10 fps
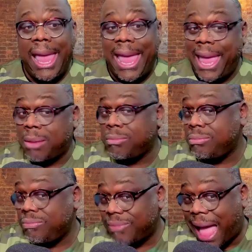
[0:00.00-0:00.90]

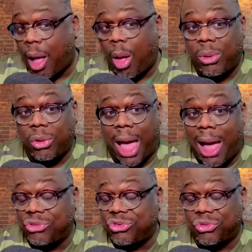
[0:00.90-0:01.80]
And I
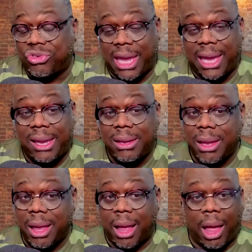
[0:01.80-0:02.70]
also say
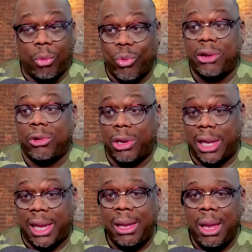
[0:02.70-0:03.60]

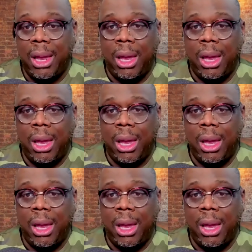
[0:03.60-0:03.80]
regularly,